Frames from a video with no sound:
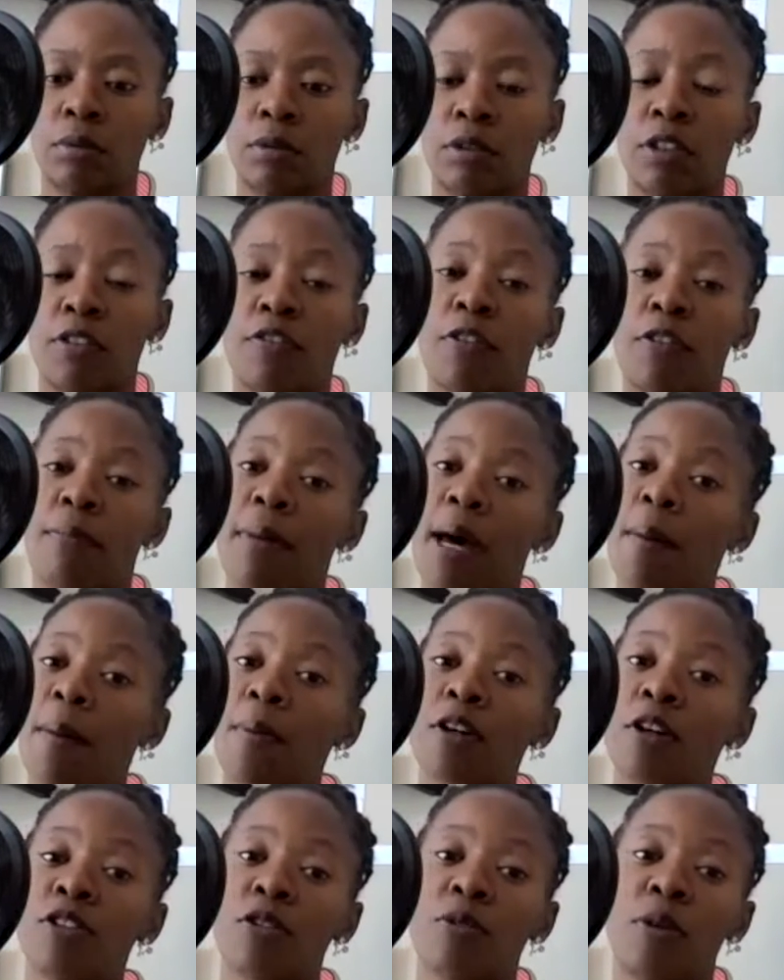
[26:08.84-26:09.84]
then from my
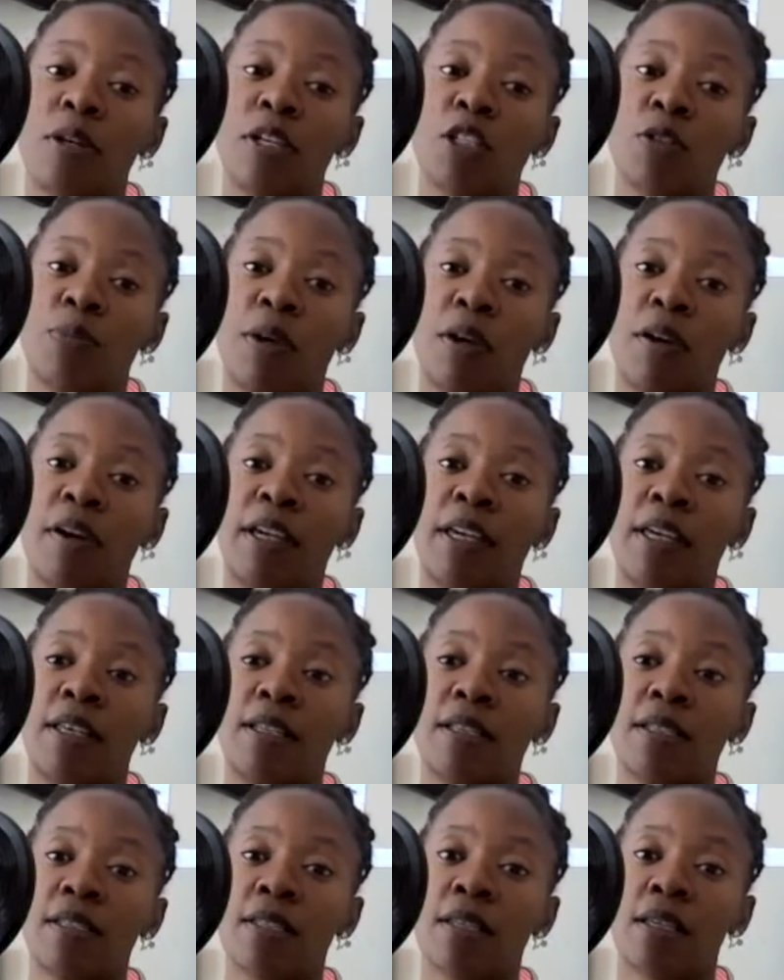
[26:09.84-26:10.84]
personal
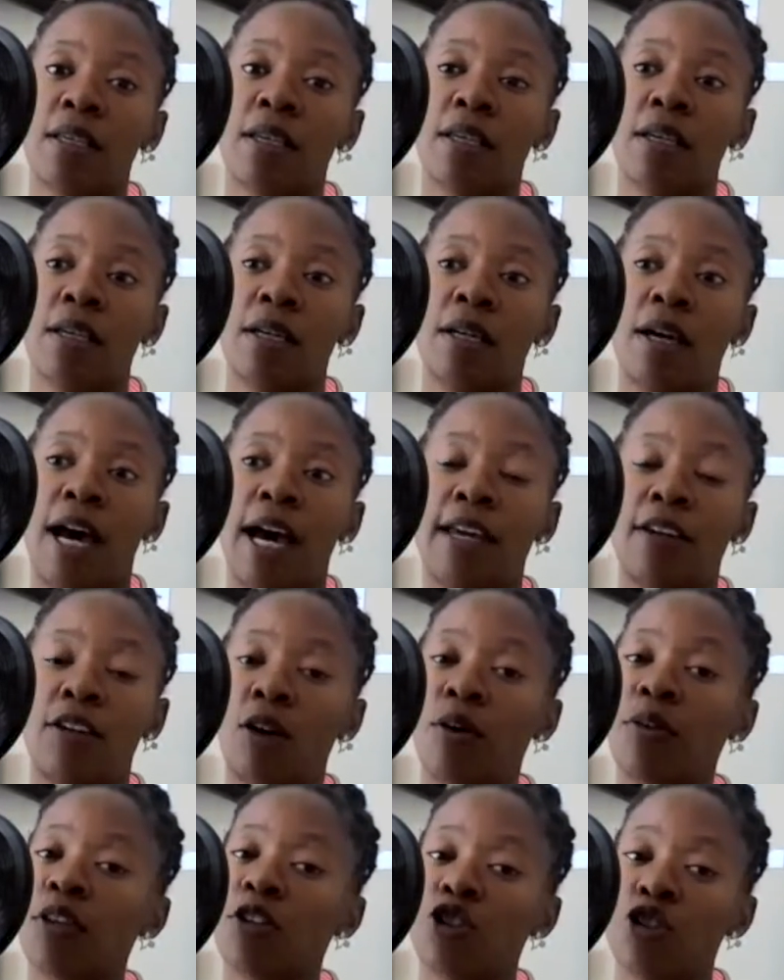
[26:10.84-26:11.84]
experience, I
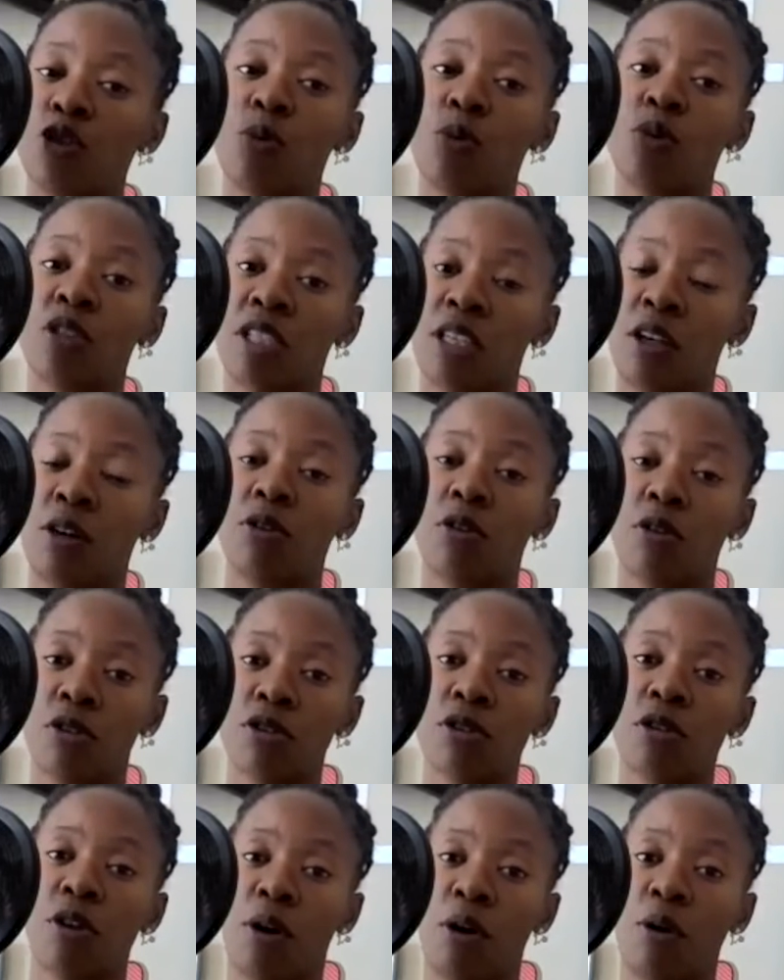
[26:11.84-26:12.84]
know that you will sell your
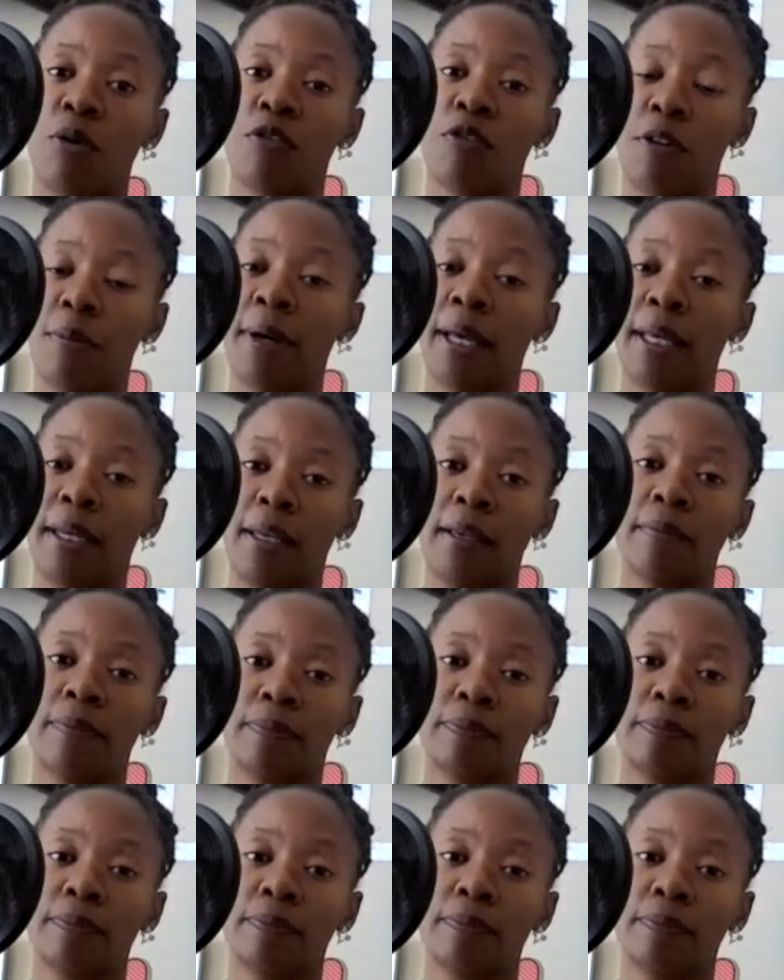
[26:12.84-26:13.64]
soul for money.